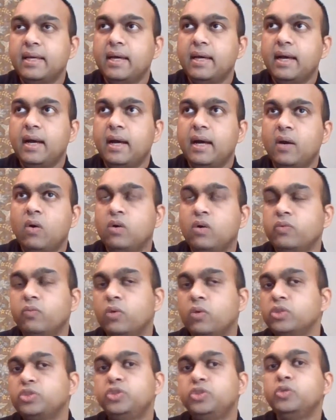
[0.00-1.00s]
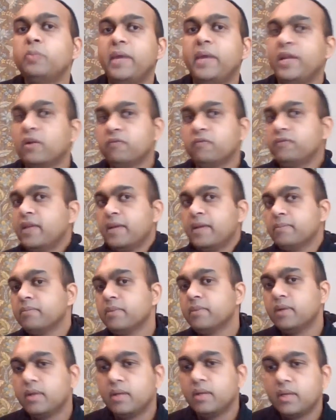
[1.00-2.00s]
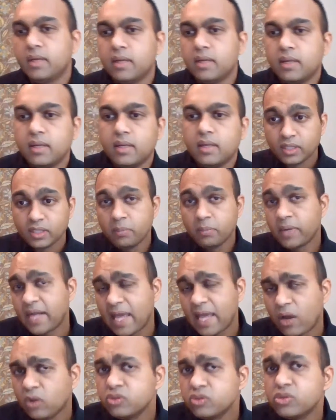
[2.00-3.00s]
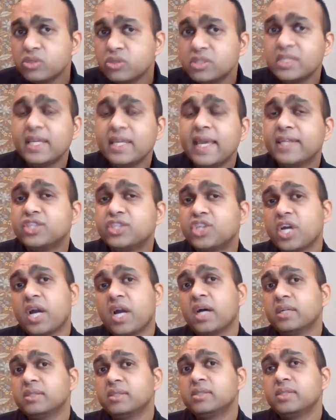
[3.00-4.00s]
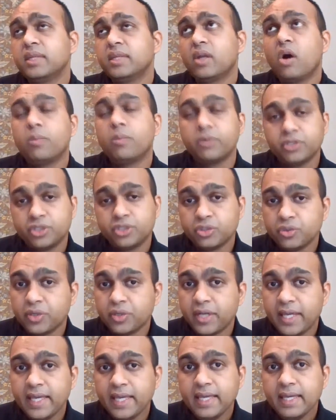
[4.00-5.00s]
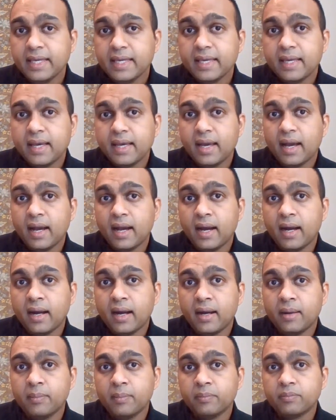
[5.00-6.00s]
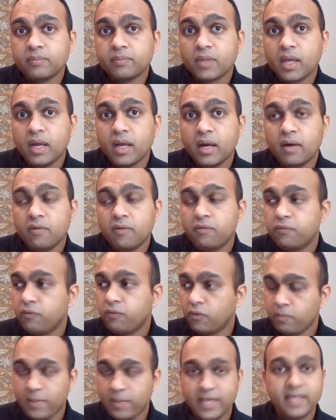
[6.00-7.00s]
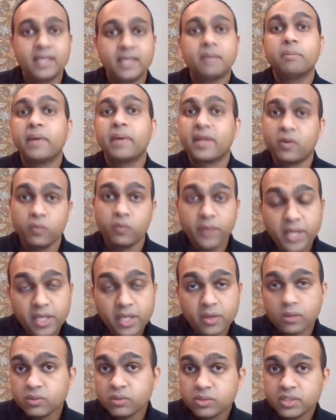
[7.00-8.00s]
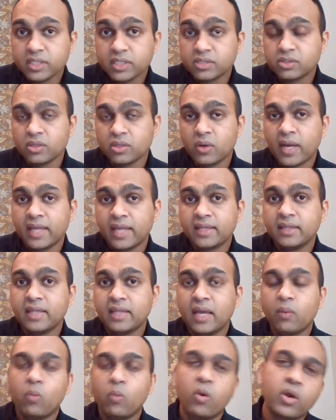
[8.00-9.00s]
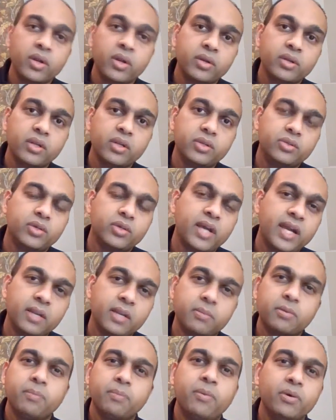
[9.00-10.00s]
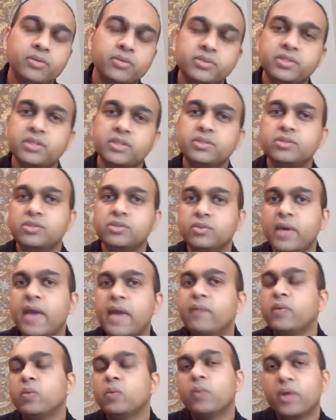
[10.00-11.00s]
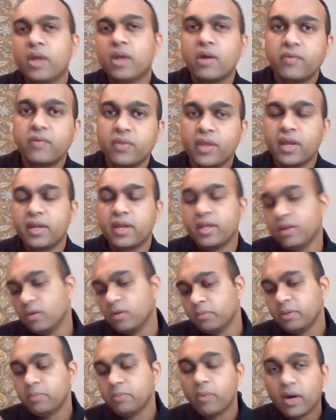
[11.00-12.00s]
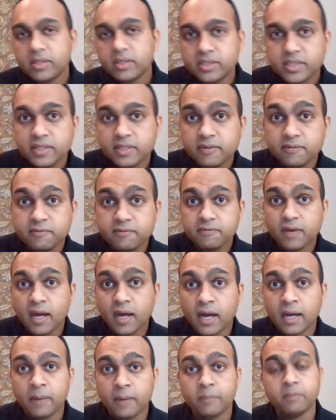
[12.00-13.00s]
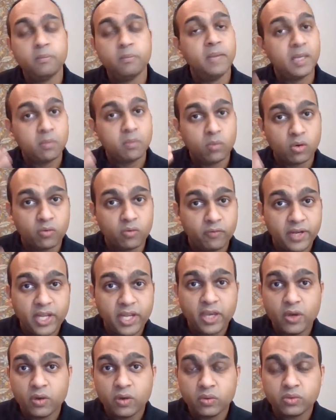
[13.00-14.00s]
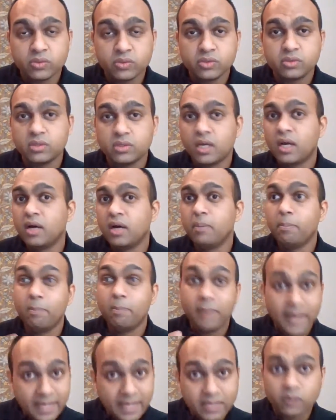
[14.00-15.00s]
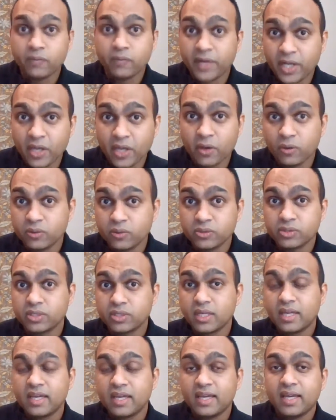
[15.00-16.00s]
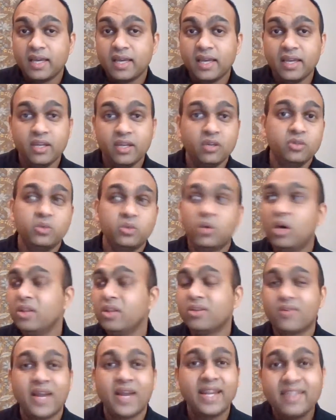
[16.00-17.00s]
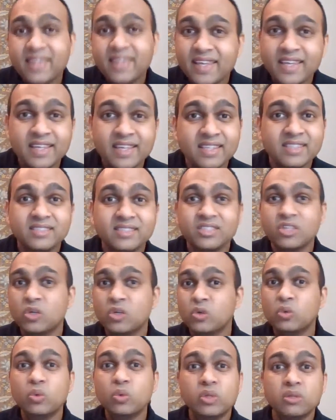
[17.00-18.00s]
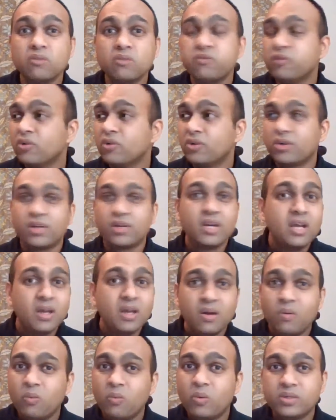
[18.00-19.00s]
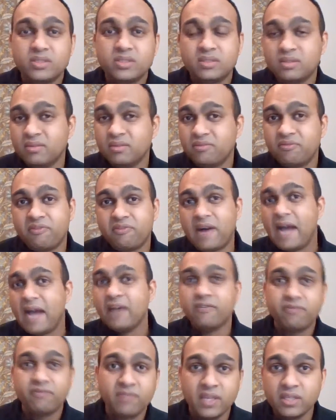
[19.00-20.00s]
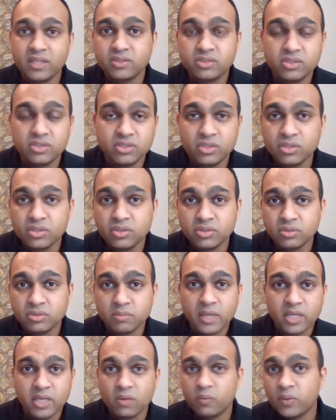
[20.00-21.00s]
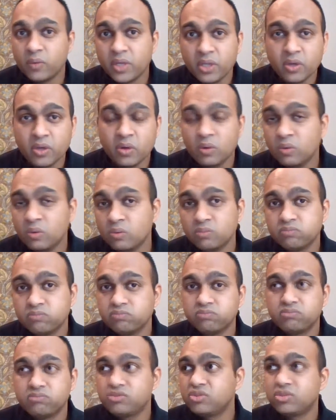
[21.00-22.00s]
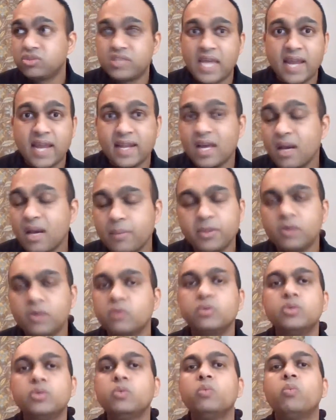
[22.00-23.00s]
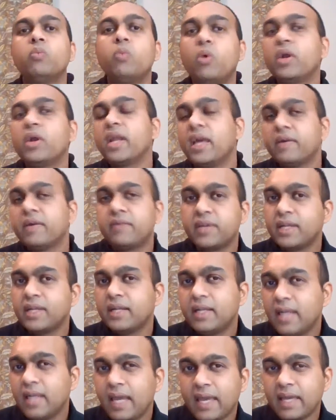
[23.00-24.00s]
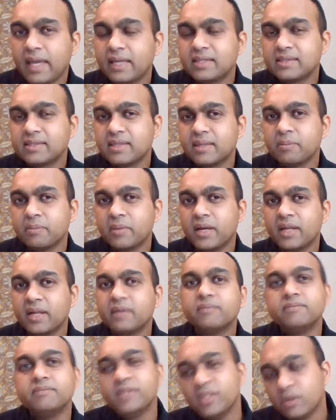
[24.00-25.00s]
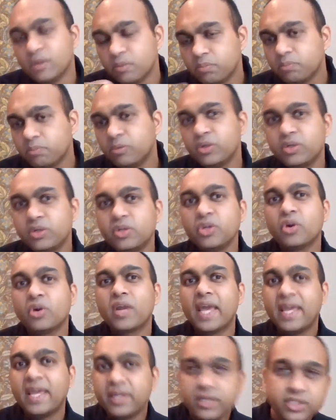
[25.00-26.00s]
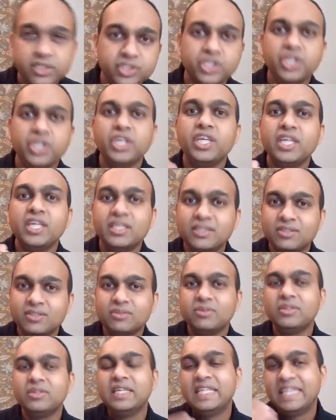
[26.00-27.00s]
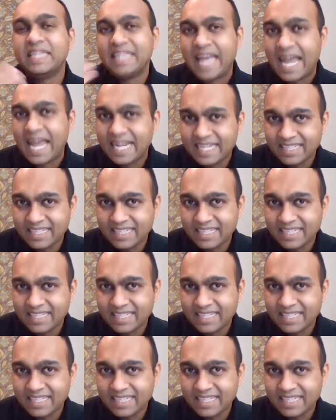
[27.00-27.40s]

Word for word: uh, or what you made of them but I also see a chance, an opportunity um, uh, for making better videos. And so I, I want to kind of propose this to everyone out there, you know, be positive, um, make more videos, uh, better videos, you know, do all the right things, you know, Google for what's the five things to do to make a video stand up, you know, do whatever it takes, but, you know, put your energy into in that